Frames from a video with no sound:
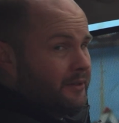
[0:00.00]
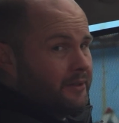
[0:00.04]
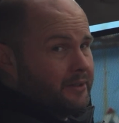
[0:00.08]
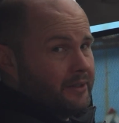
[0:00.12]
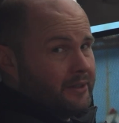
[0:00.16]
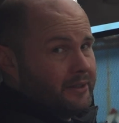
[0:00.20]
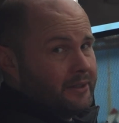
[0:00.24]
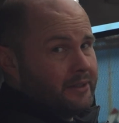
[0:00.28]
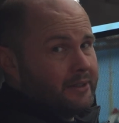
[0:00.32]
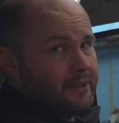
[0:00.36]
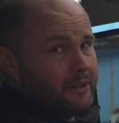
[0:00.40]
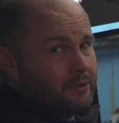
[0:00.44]

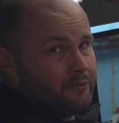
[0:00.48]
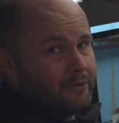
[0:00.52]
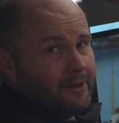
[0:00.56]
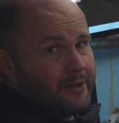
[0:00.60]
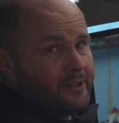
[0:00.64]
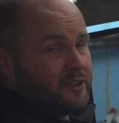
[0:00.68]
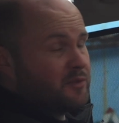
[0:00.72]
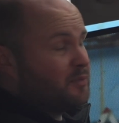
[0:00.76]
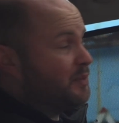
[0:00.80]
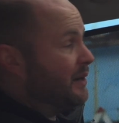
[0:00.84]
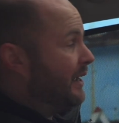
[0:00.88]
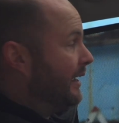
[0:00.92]
the
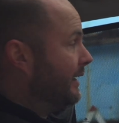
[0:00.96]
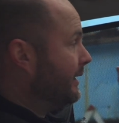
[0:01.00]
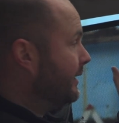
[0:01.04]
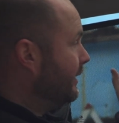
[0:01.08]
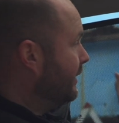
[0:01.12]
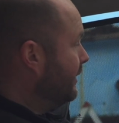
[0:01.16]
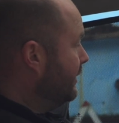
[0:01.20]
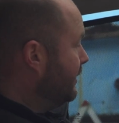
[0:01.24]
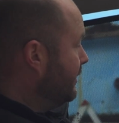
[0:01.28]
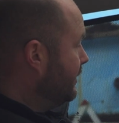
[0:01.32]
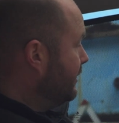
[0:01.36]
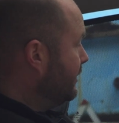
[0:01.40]
advanced pack.
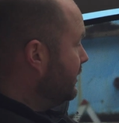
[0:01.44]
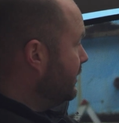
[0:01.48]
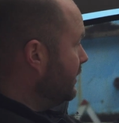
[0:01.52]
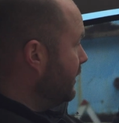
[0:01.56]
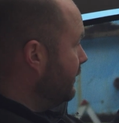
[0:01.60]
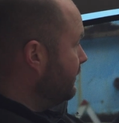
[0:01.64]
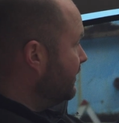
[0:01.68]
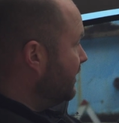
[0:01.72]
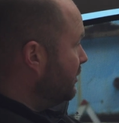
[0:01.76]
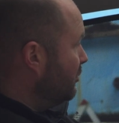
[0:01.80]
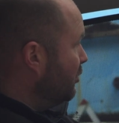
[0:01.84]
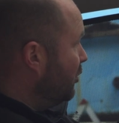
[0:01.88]

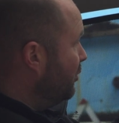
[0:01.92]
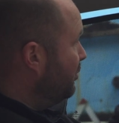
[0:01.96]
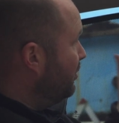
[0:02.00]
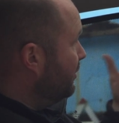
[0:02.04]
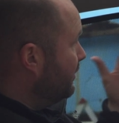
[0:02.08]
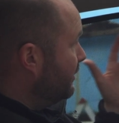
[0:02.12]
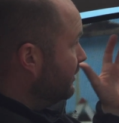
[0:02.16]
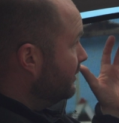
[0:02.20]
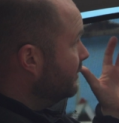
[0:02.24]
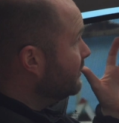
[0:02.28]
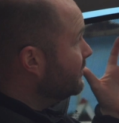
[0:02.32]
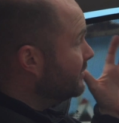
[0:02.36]
Lift them up,
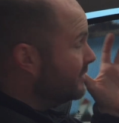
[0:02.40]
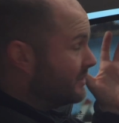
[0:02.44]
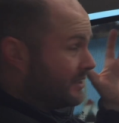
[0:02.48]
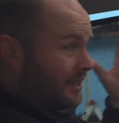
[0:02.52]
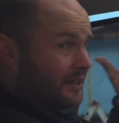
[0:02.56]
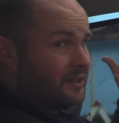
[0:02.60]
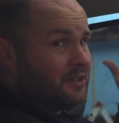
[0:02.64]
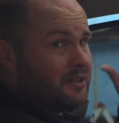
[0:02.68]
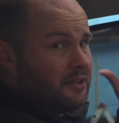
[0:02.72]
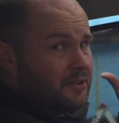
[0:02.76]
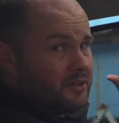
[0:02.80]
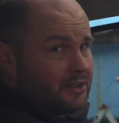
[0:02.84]
and there's
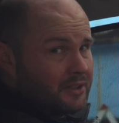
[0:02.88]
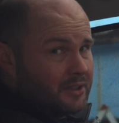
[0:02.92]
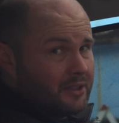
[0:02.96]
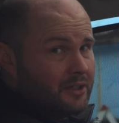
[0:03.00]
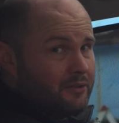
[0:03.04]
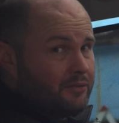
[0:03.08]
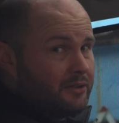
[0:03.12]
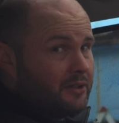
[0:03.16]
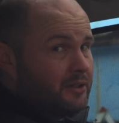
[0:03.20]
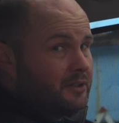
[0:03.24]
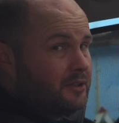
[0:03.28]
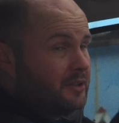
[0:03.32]
actually a
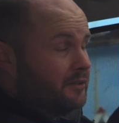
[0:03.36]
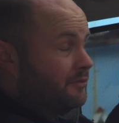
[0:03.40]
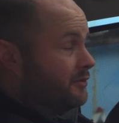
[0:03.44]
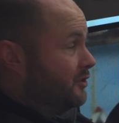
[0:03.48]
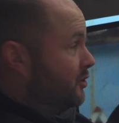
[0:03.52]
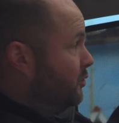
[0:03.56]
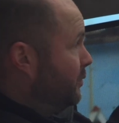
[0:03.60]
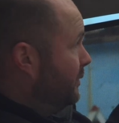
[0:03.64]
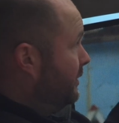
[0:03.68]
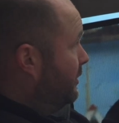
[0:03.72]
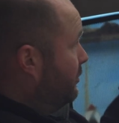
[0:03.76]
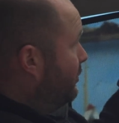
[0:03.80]
significant difference
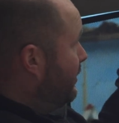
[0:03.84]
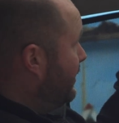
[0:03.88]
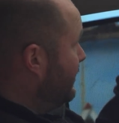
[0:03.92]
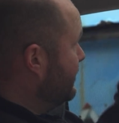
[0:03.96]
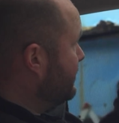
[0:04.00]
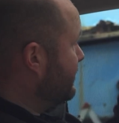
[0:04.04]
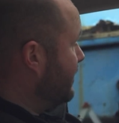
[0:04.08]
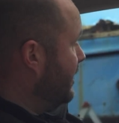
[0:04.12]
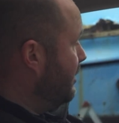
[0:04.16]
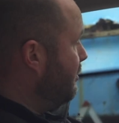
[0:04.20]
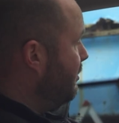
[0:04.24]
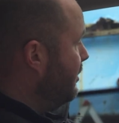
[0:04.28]
when you raise
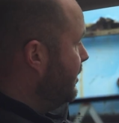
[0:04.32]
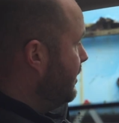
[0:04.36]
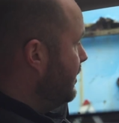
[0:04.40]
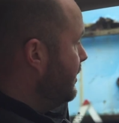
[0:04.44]
them